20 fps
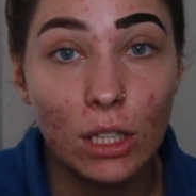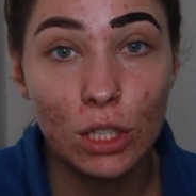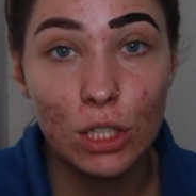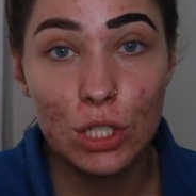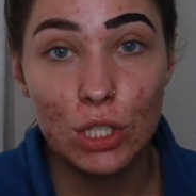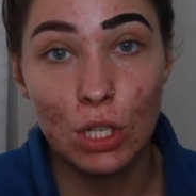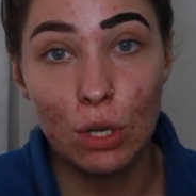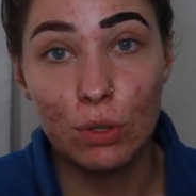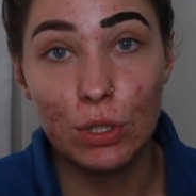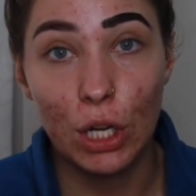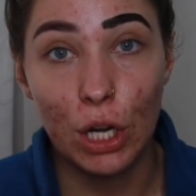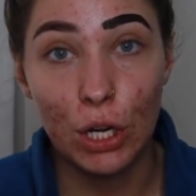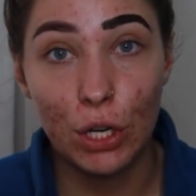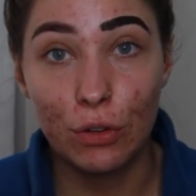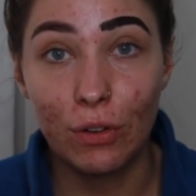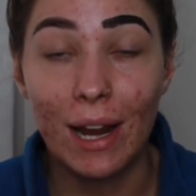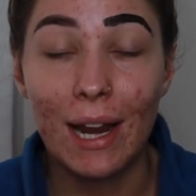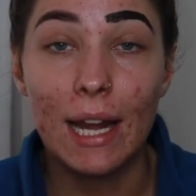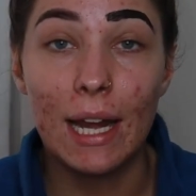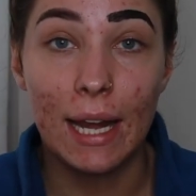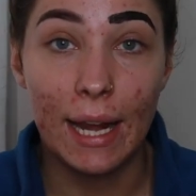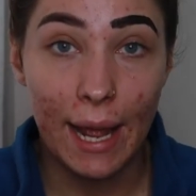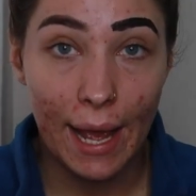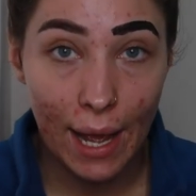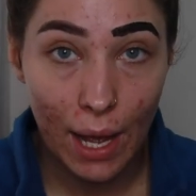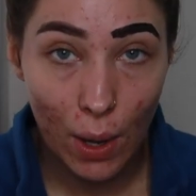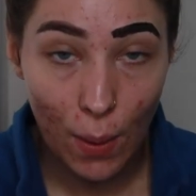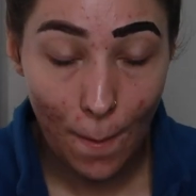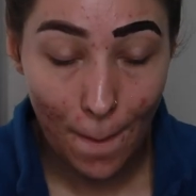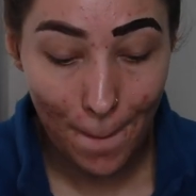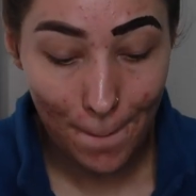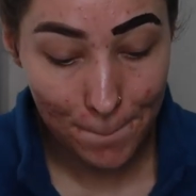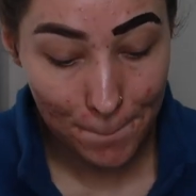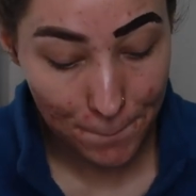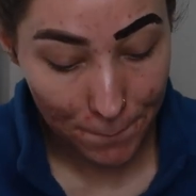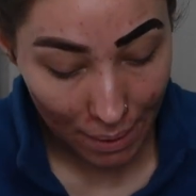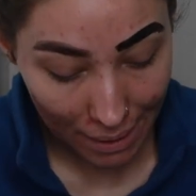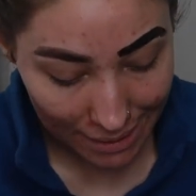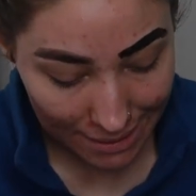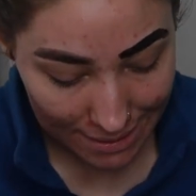it looks so dark right now,
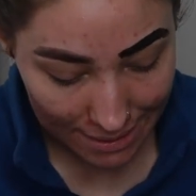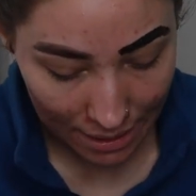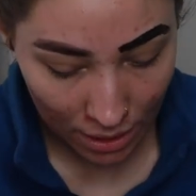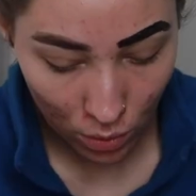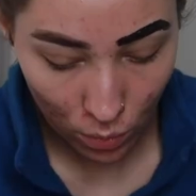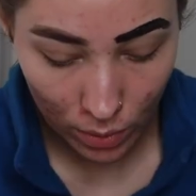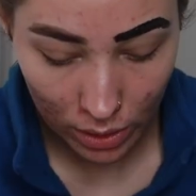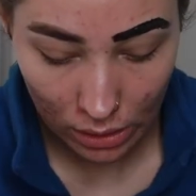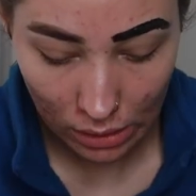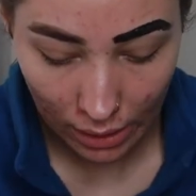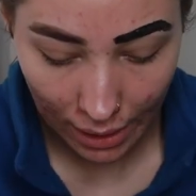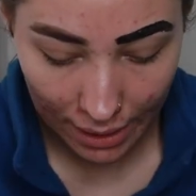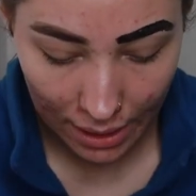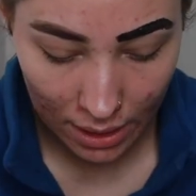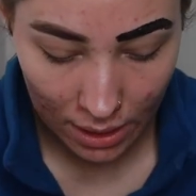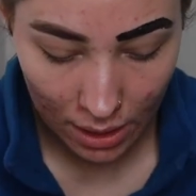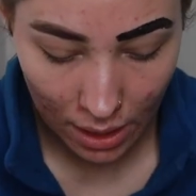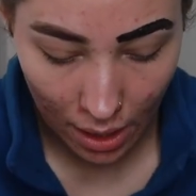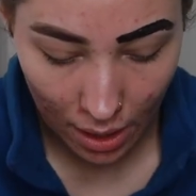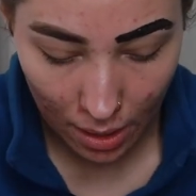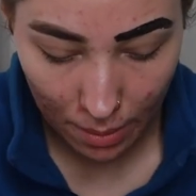but it will lighten